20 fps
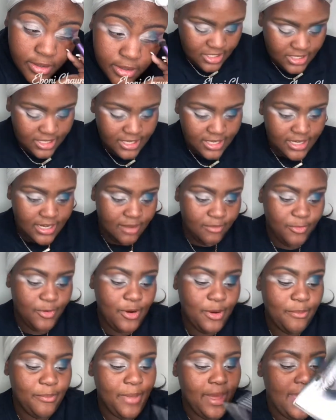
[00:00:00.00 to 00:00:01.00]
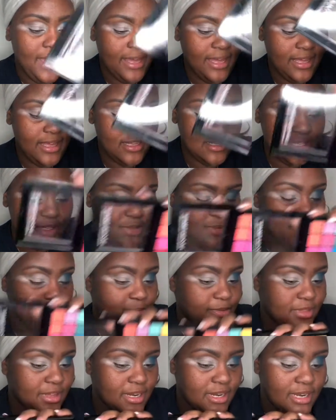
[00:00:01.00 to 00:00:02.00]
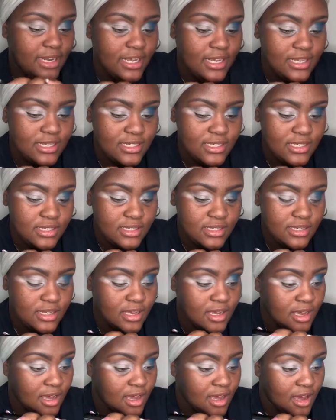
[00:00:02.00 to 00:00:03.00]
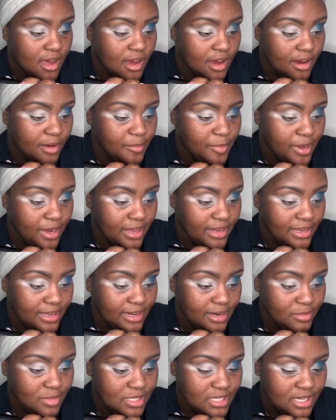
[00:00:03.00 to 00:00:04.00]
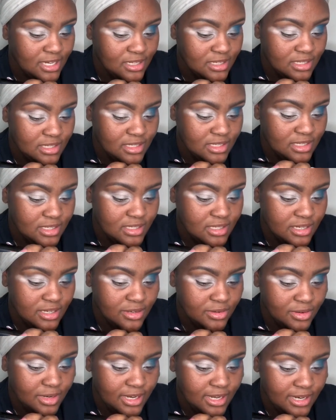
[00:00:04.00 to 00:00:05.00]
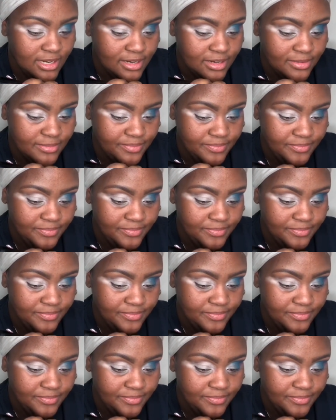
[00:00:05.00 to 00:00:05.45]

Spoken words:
Again, I'm going back into the NYX palette, and I'm gonna take this teal color.